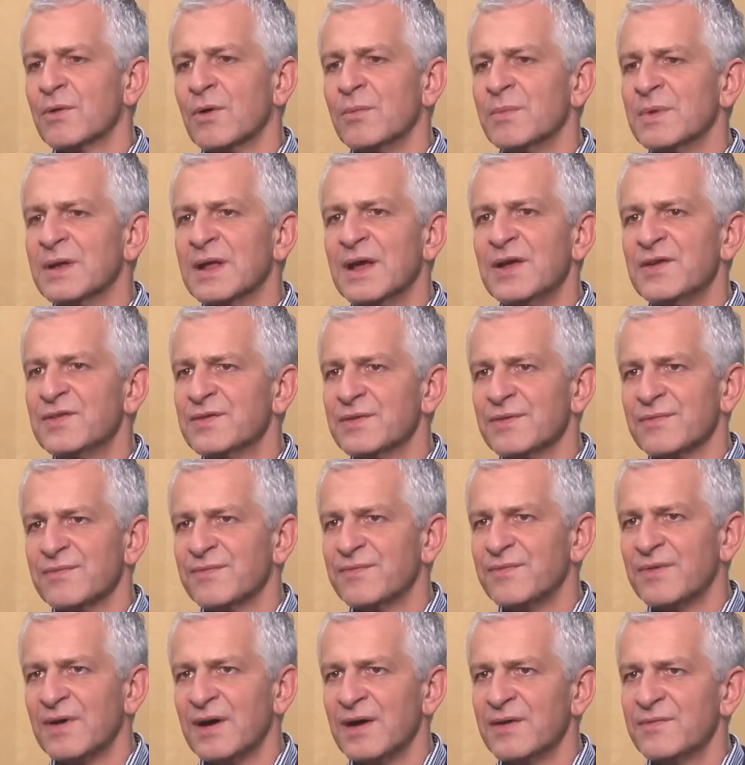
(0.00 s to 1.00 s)
combination of
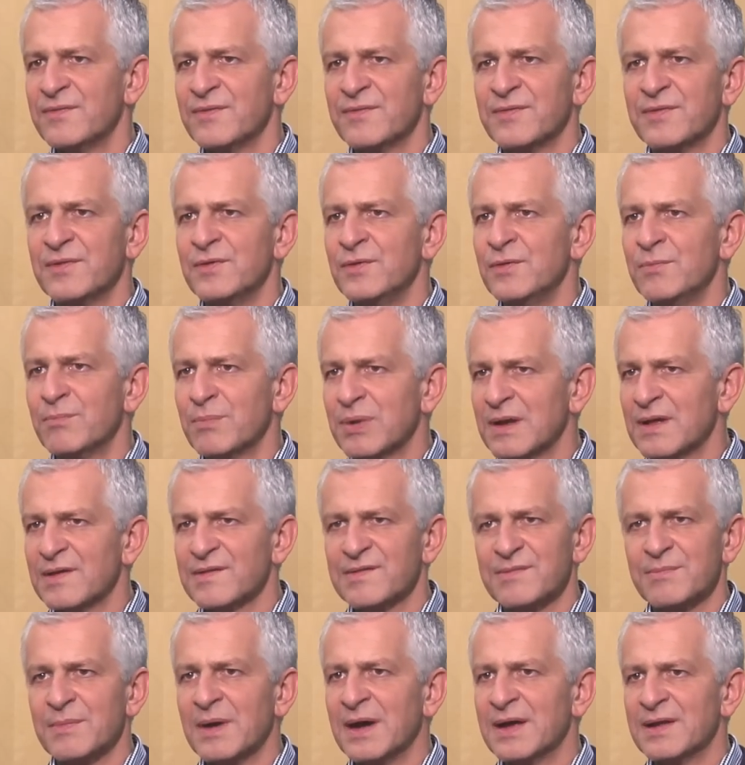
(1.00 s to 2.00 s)
5FU
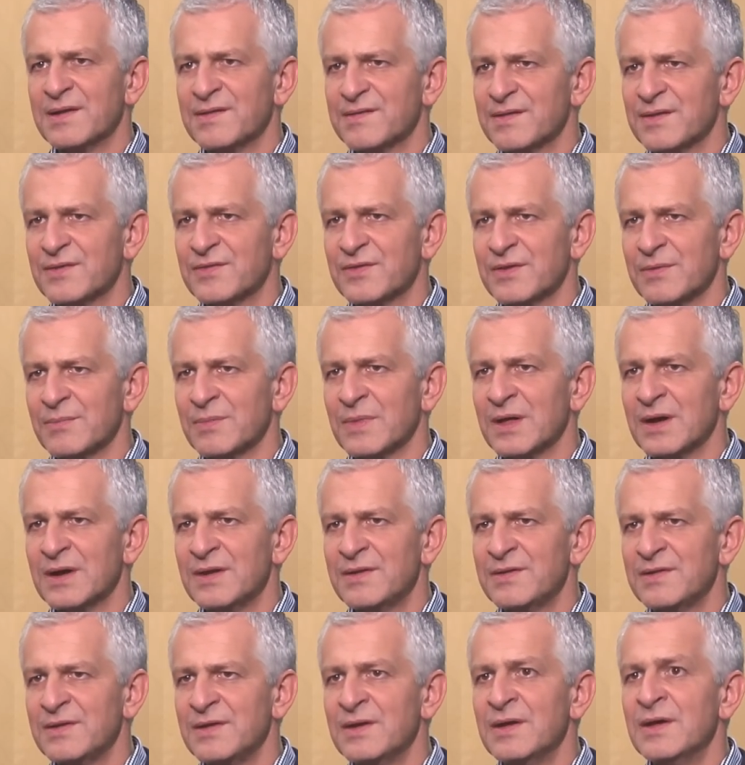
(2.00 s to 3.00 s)
plus minus yttrium
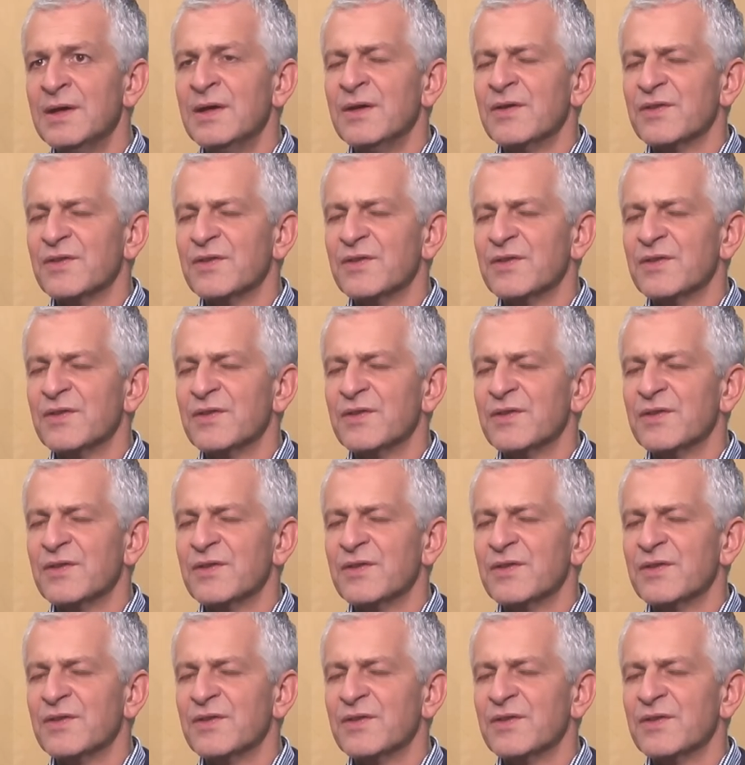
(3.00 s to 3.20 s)
90,